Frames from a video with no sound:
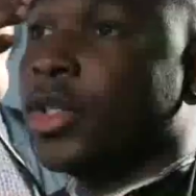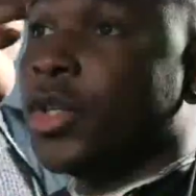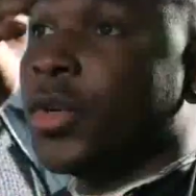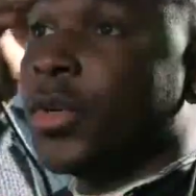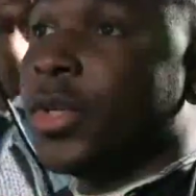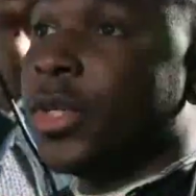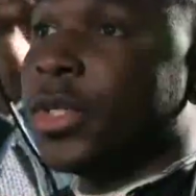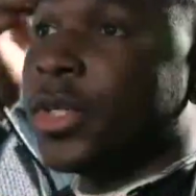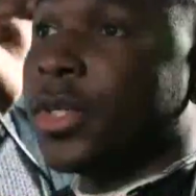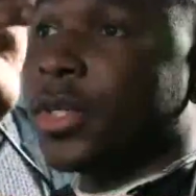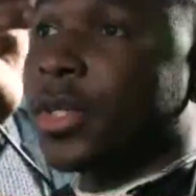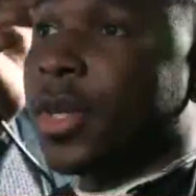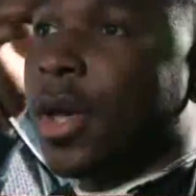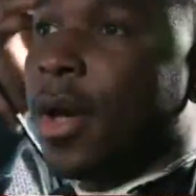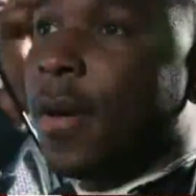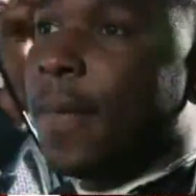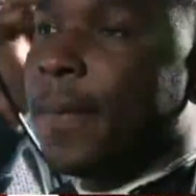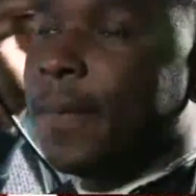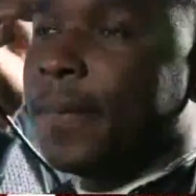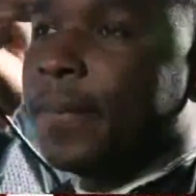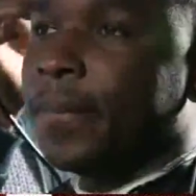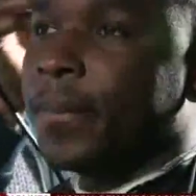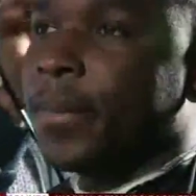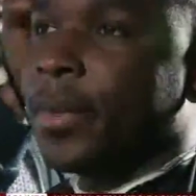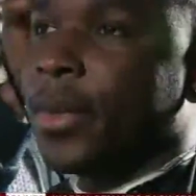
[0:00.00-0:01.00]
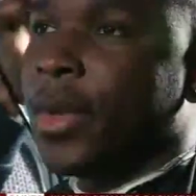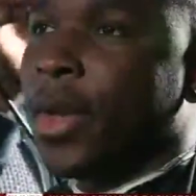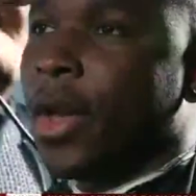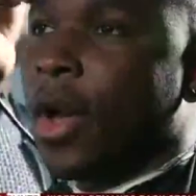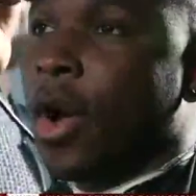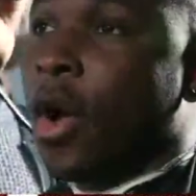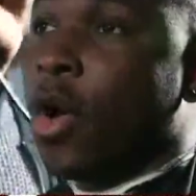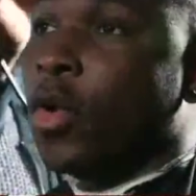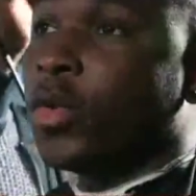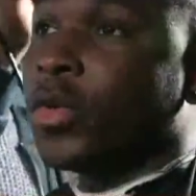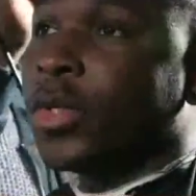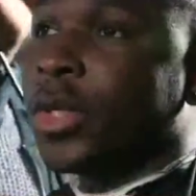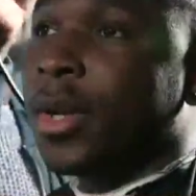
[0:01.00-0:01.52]
Johnny just come,
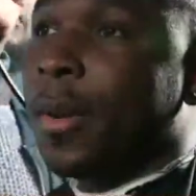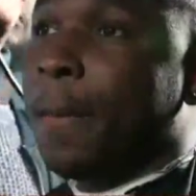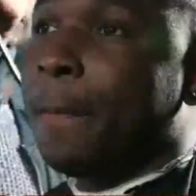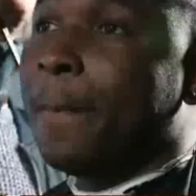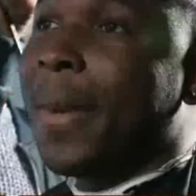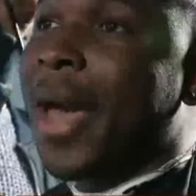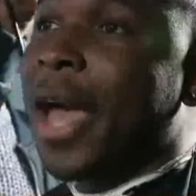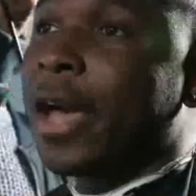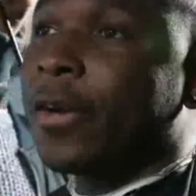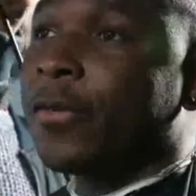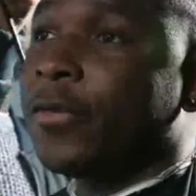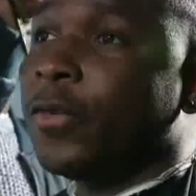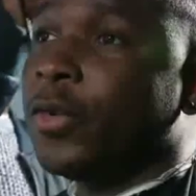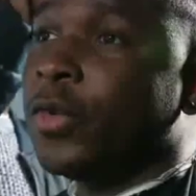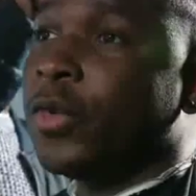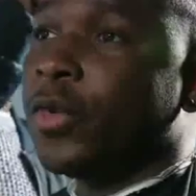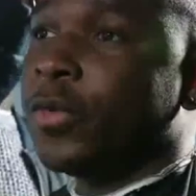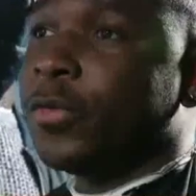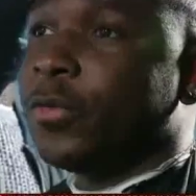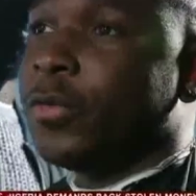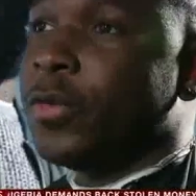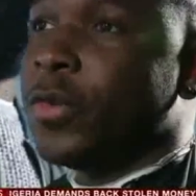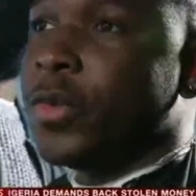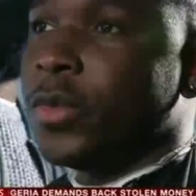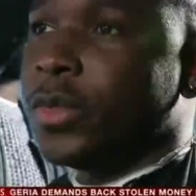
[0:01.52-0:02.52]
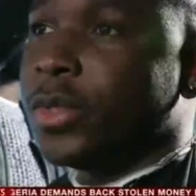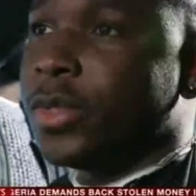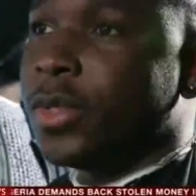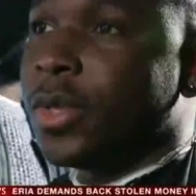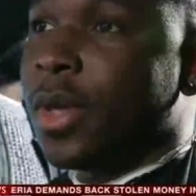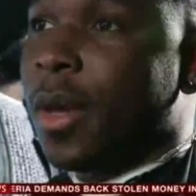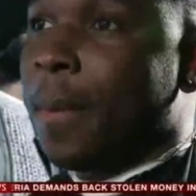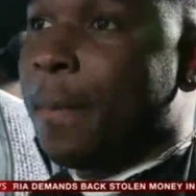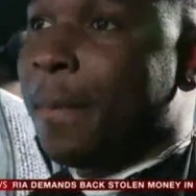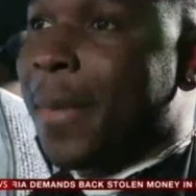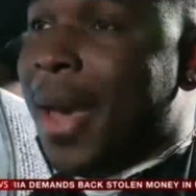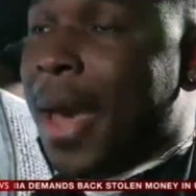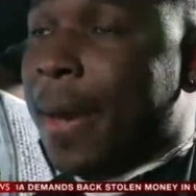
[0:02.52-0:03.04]
holding a bag filled with fruits,
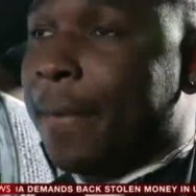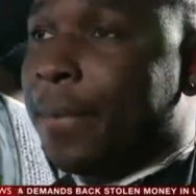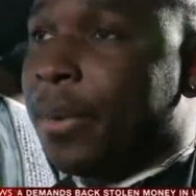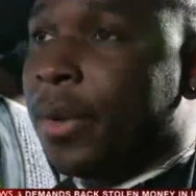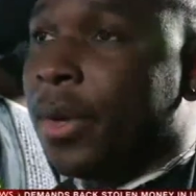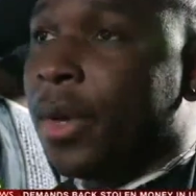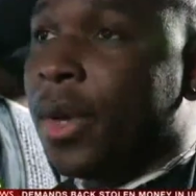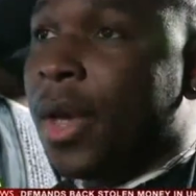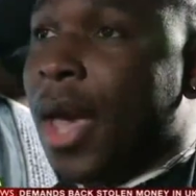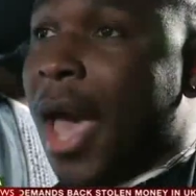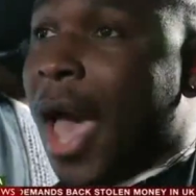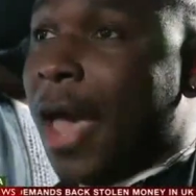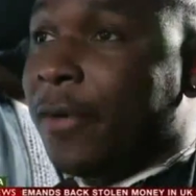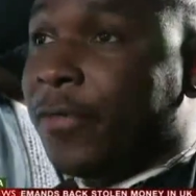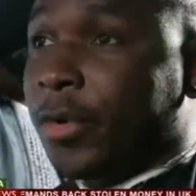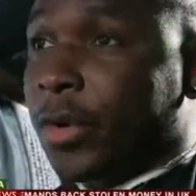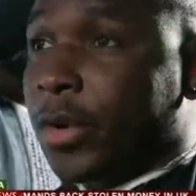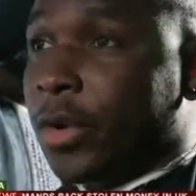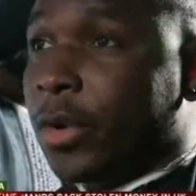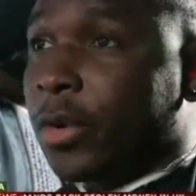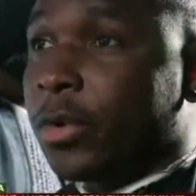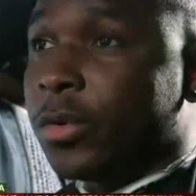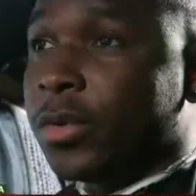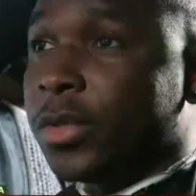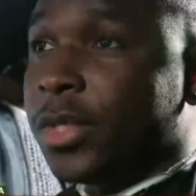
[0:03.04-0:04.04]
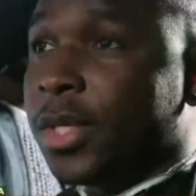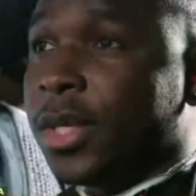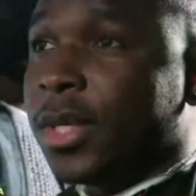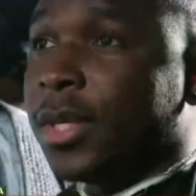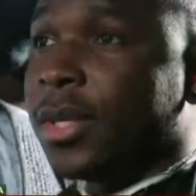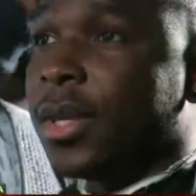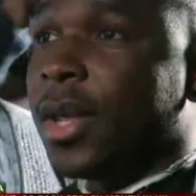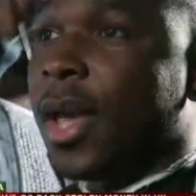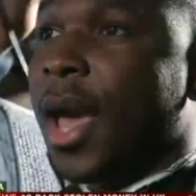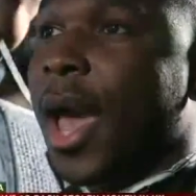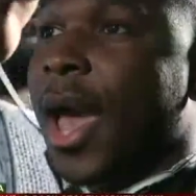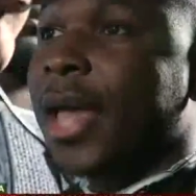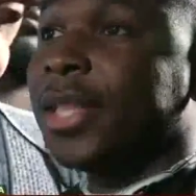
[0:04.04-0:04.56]
a map, African
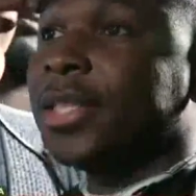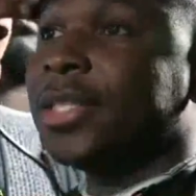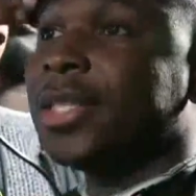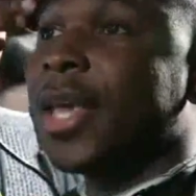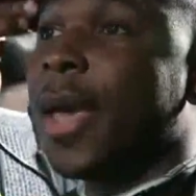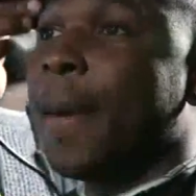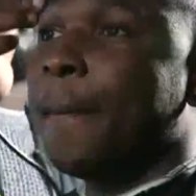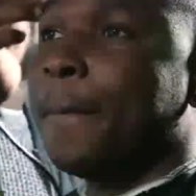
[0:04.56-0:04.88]
cuisine, and